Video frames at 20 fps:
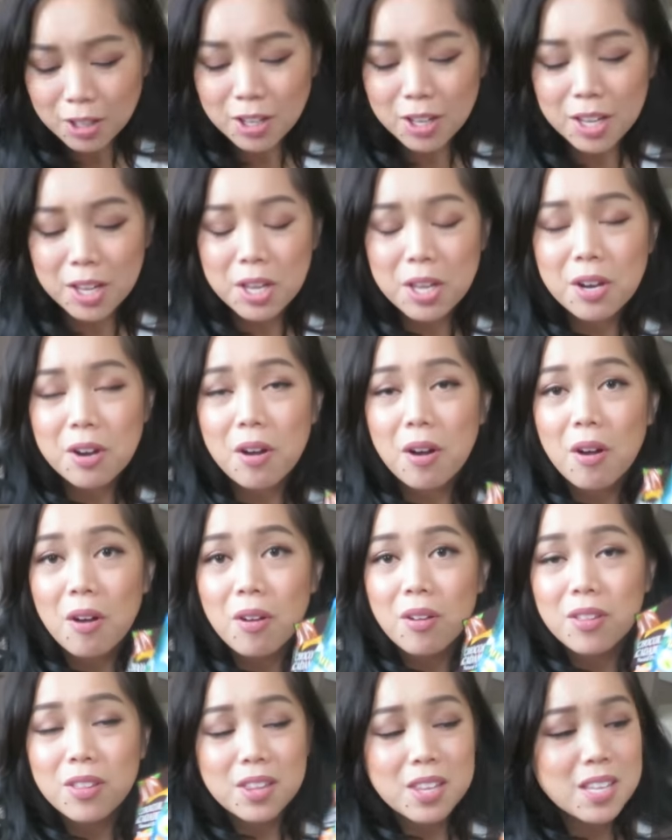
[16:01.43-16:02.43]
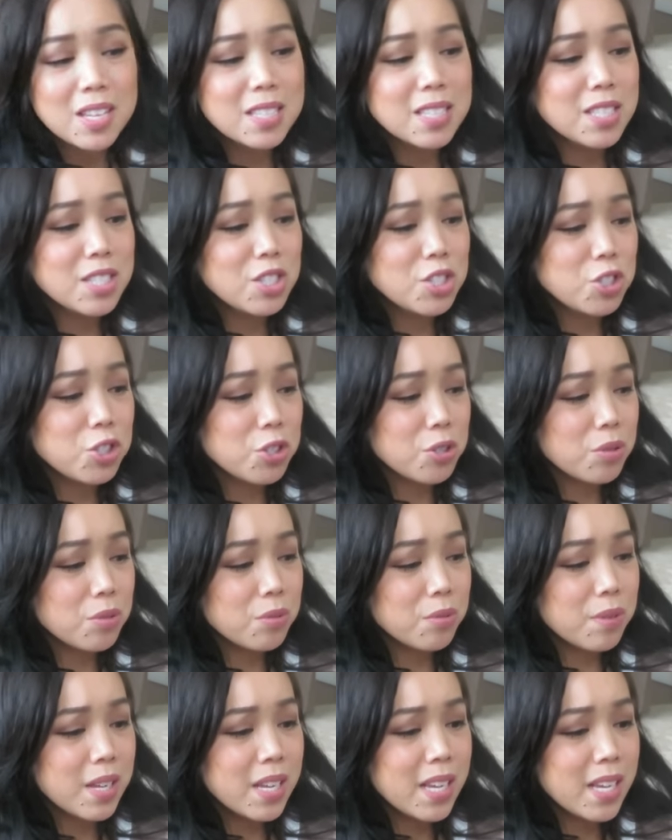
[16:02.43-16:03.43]
Look at all these
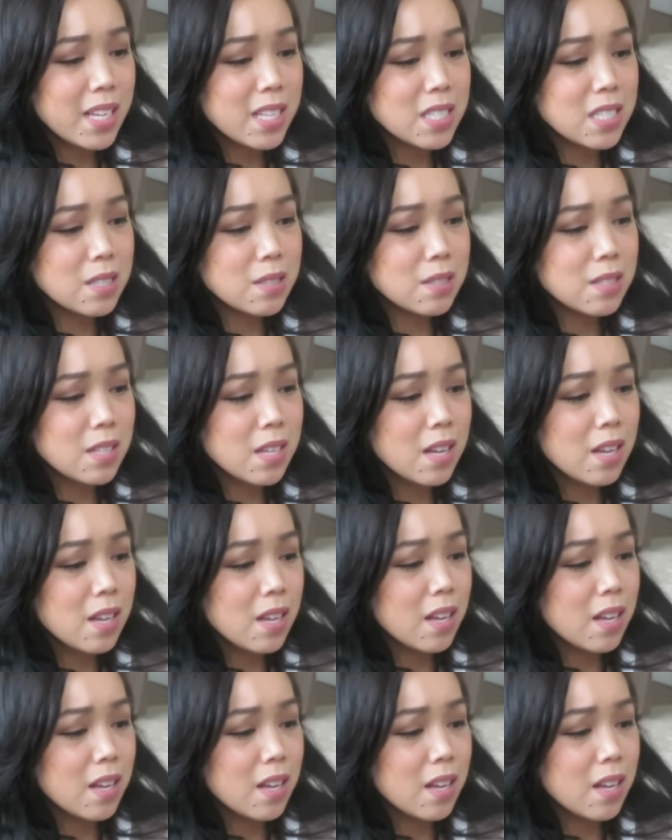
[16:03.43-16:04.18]
treats.